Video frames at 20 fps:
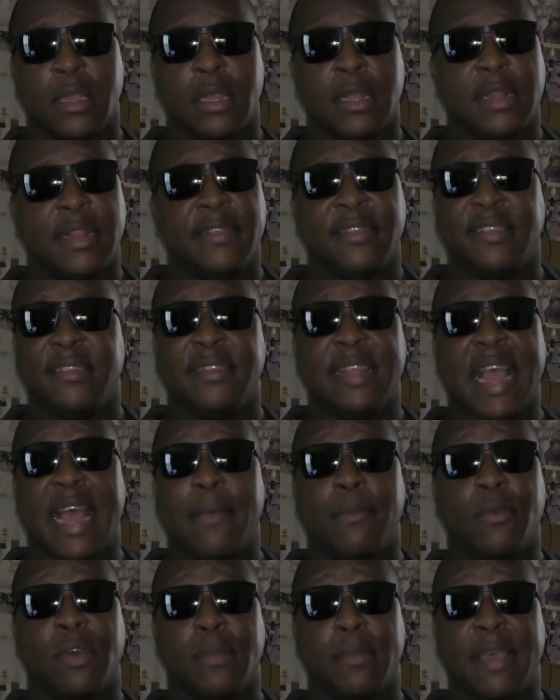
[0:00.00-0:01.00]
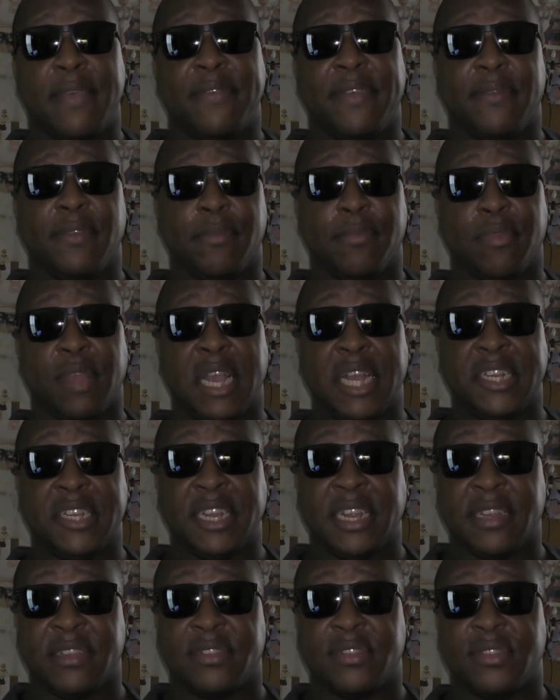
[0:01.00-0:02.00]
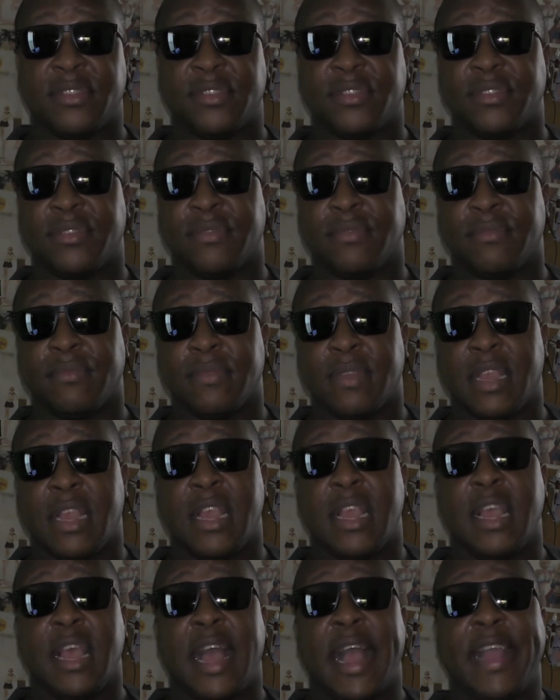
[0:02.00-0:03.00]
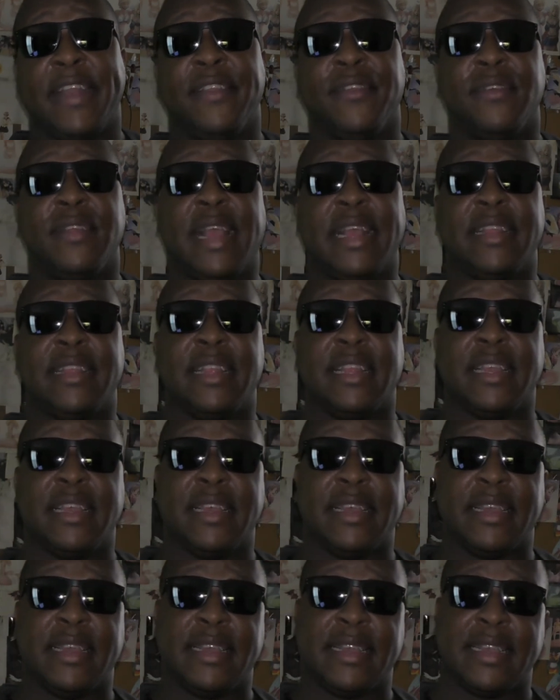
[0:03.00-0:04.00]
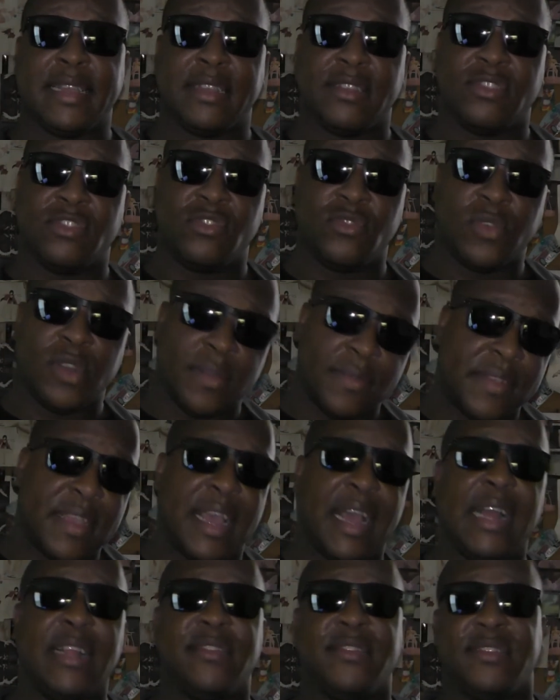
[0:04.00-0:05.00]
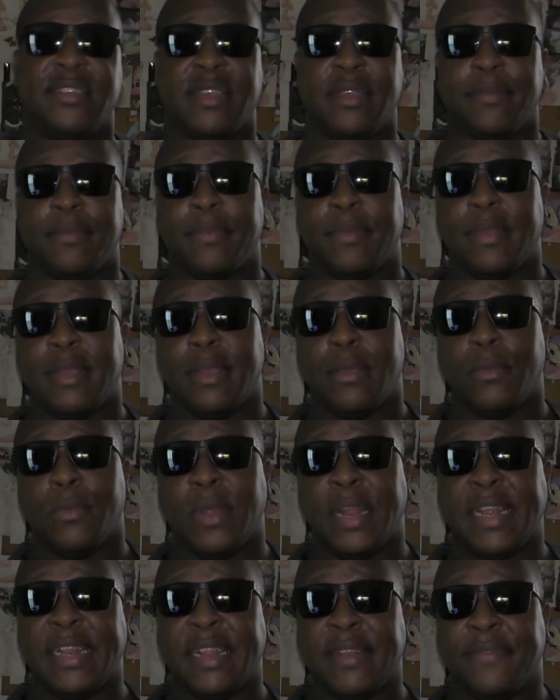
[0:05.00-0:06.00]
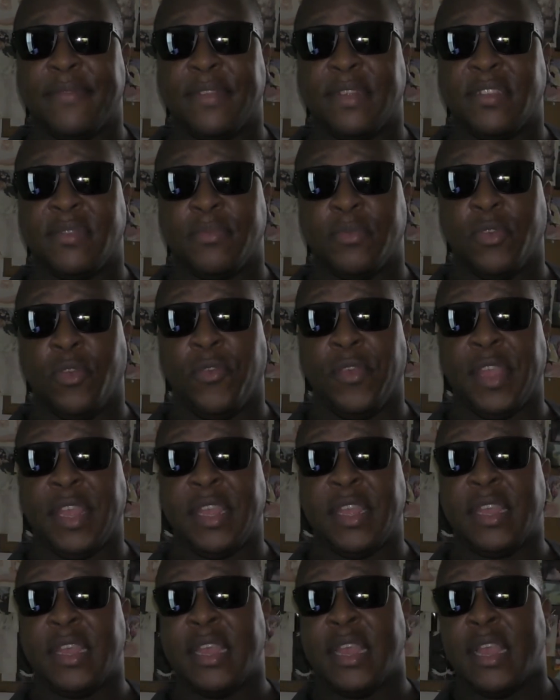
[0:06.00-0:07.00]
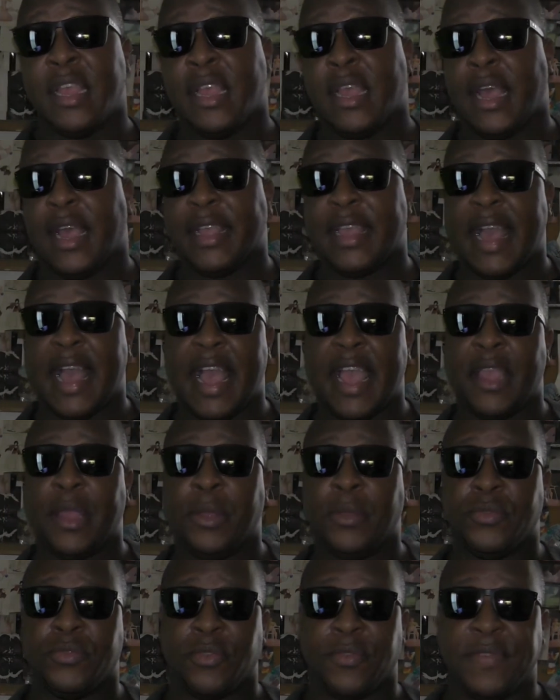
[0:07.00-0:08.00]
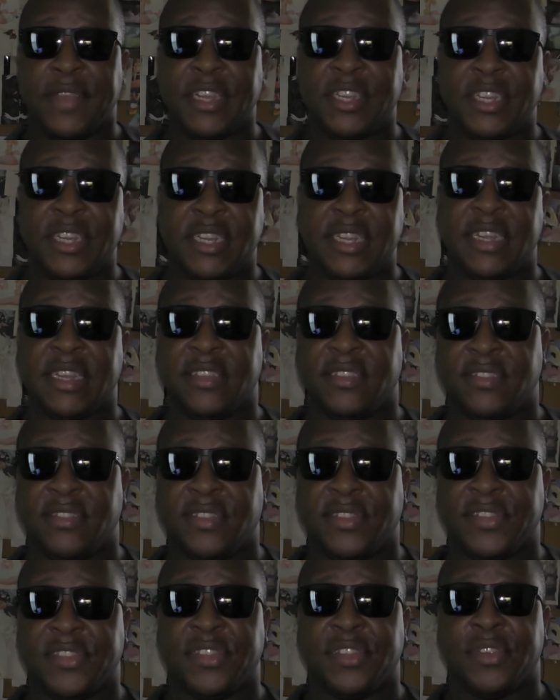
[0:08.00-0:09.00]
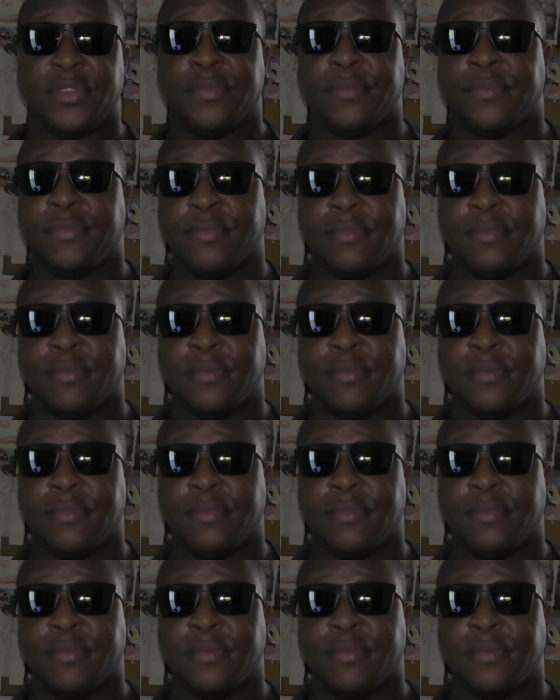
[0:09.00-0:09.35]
this is not one of my favorite projects. I do like the sort of concept, what I did for this movie. A guy who's revenging his sister.